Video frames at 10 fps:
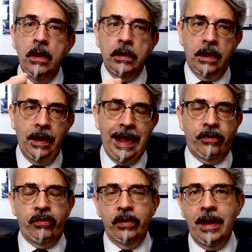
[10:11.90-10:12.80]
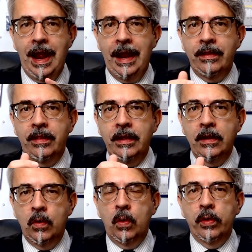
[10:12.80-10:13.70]
collection and the
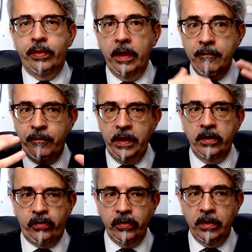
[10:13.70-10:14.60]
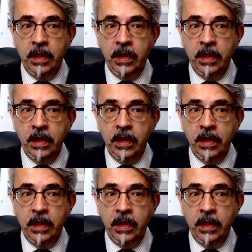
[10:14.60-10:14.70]
author virtual,